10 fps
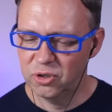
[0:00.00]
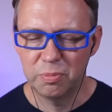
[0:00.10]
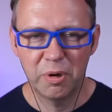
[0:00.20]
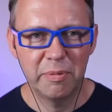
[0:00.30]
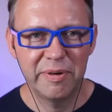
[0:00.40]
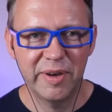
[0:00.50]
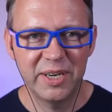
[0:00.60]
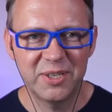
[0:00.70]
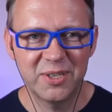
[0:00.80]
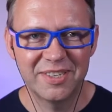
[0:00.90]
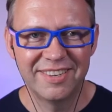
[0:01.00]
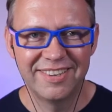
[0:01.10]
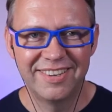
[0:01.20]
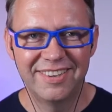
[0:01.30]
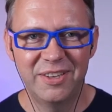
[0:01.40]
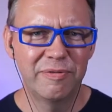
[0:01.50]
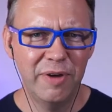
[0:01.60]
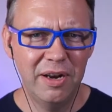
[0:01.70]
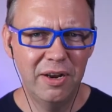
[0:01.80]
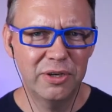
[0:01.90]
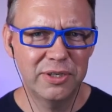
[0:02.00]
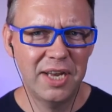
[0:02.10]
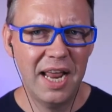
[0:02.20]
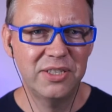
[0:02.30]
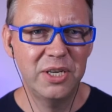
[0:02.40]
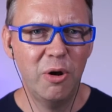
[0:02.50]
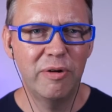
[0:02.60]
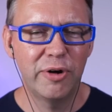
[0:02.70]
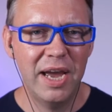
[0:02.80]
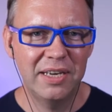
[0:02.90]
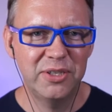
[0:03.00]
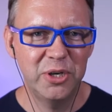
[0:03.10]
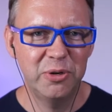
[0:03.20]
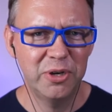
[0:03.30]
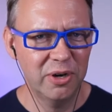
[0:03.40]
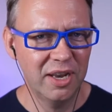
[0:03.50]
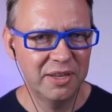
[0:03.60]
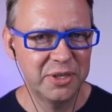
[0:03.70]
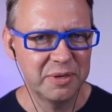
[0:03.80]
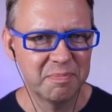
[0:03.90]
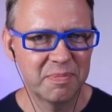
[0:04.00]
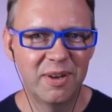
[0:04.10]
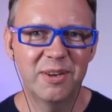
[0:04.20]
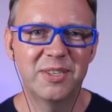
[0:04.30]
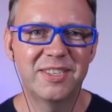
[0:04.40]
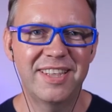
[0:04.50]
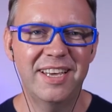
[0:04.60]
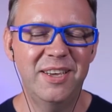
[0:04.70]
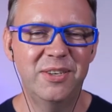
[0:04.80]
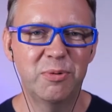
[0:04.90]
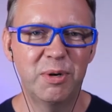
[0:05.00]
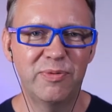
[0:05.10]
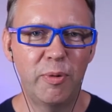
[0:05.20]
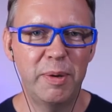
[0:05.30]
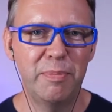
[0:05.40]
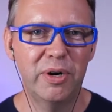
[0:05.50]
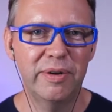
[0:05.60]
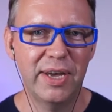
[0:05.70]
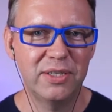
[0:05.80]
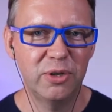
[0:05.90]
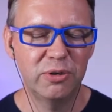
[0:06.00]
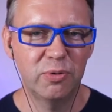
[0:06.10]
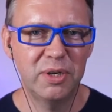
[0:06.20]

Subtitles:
Superb advice. You can find Lukasz Zelezny over at SEO.London. Lukasz, thank you so much for being part of SEO in